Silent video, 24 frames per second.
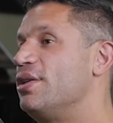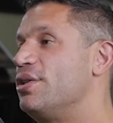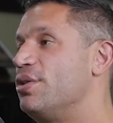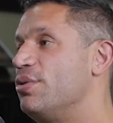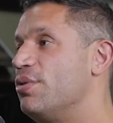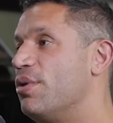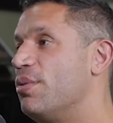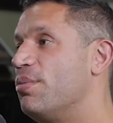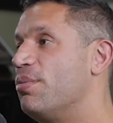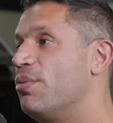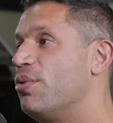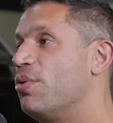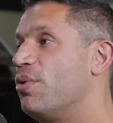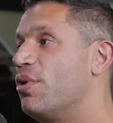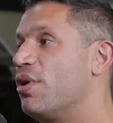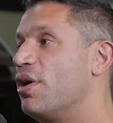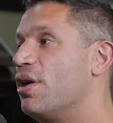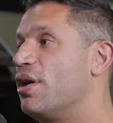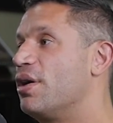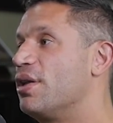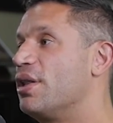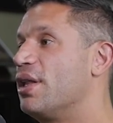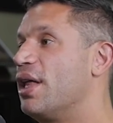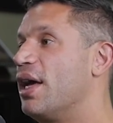to a
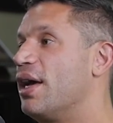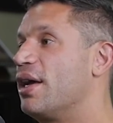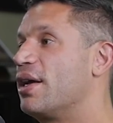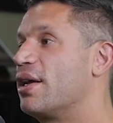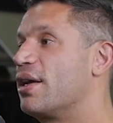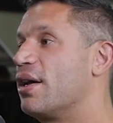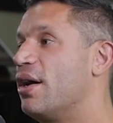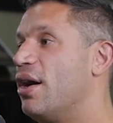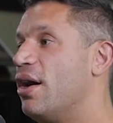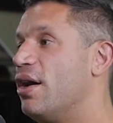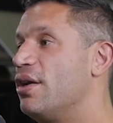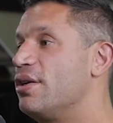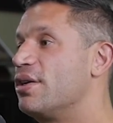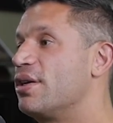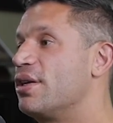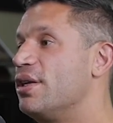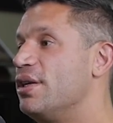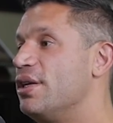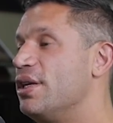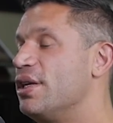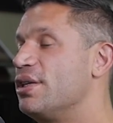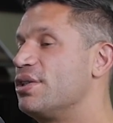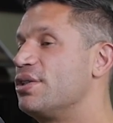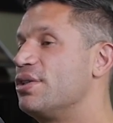more like
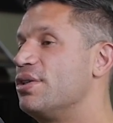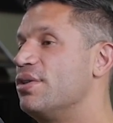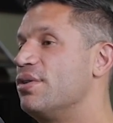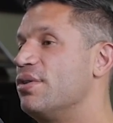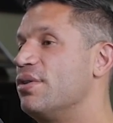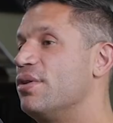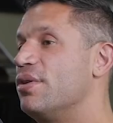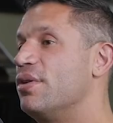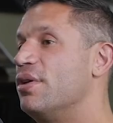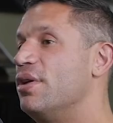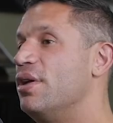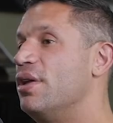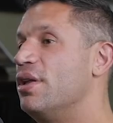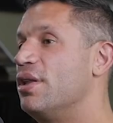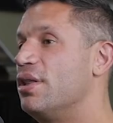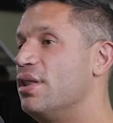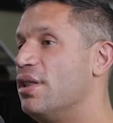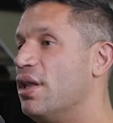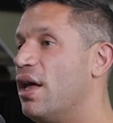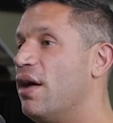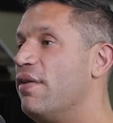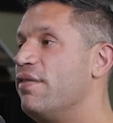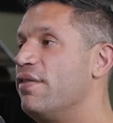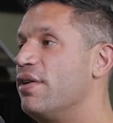unconditional
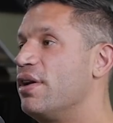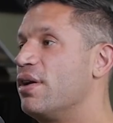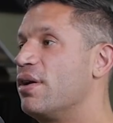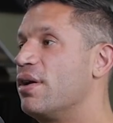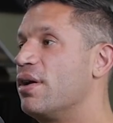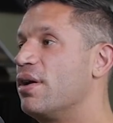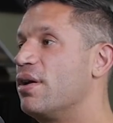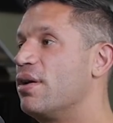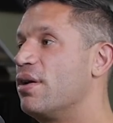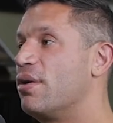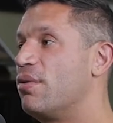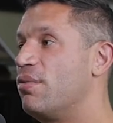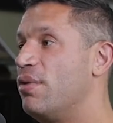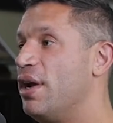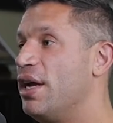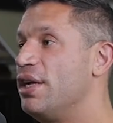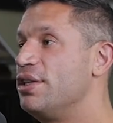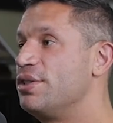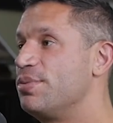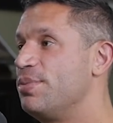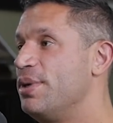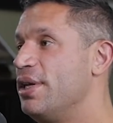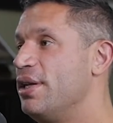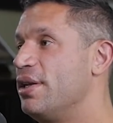loving
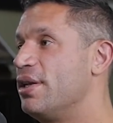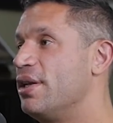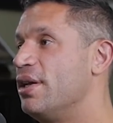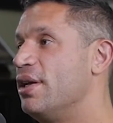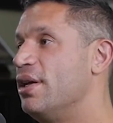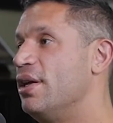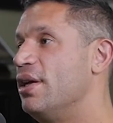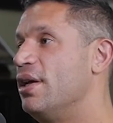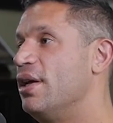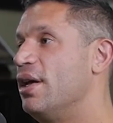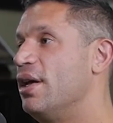arrangement